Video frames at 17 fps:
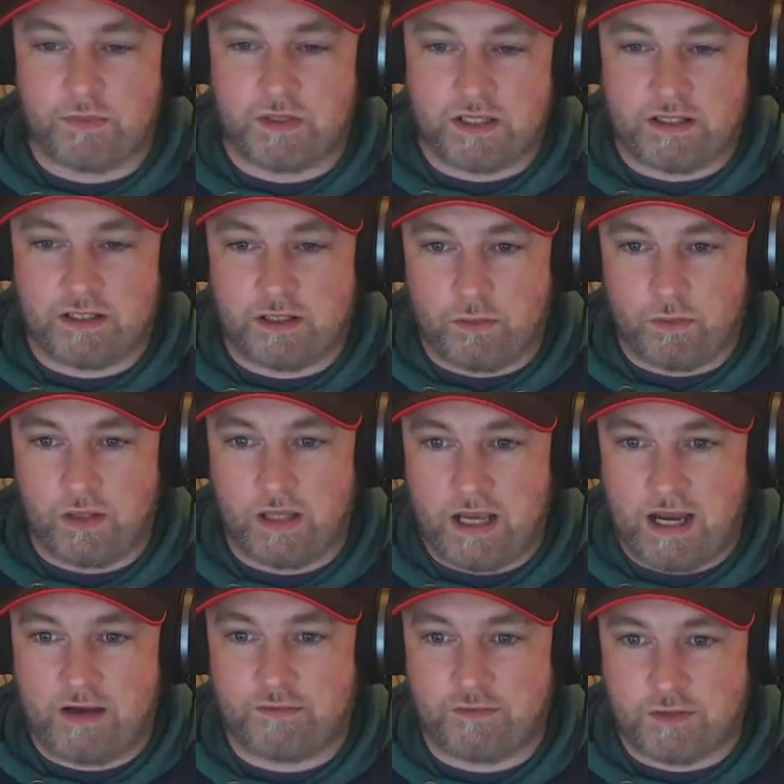that you will
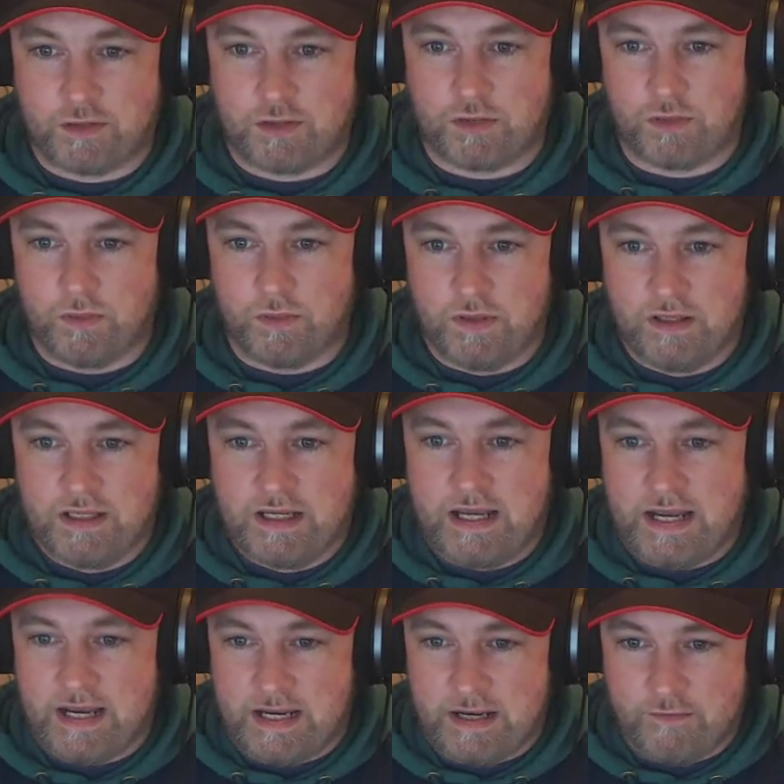have to do
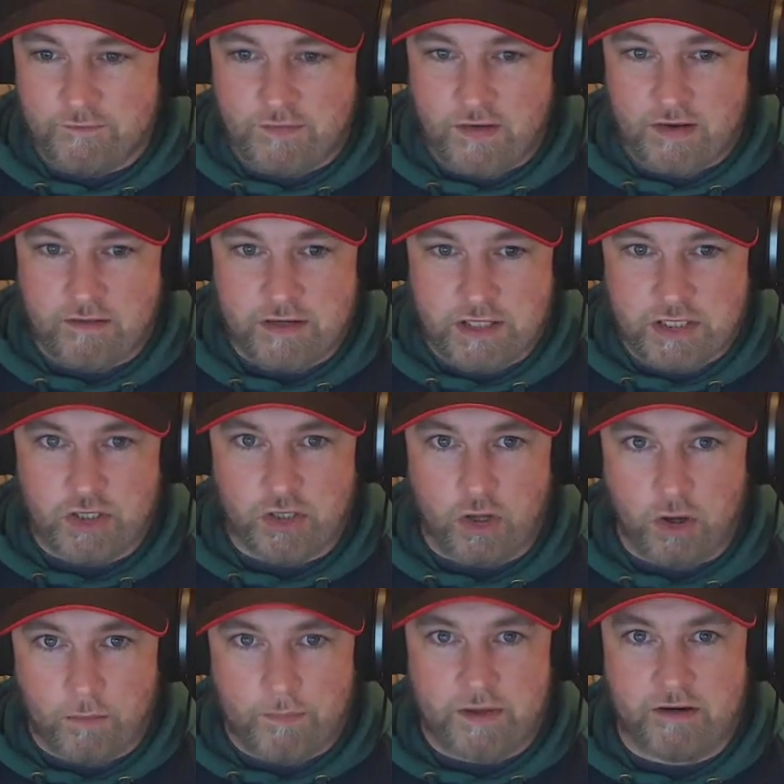in a very
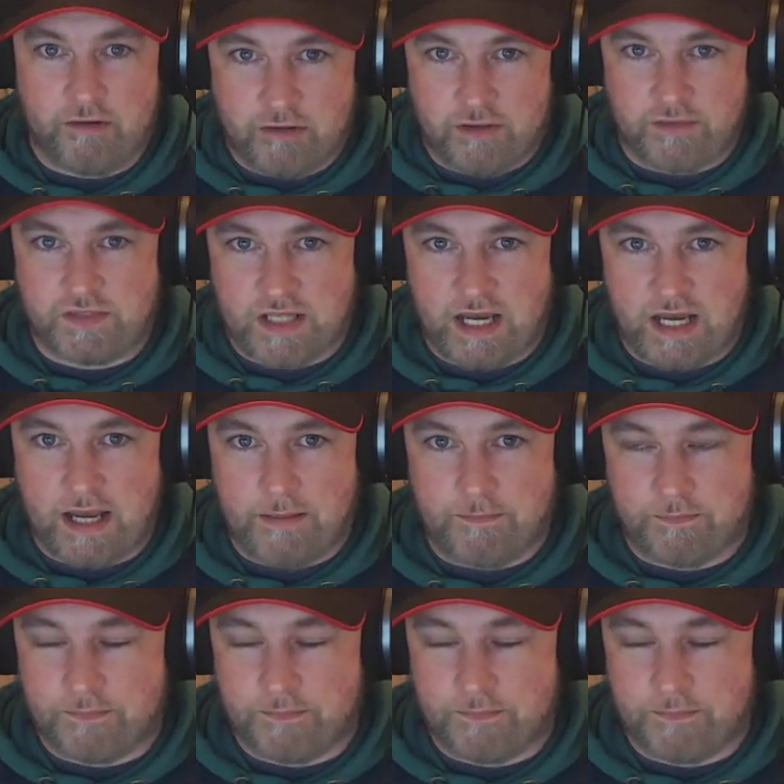short period of time.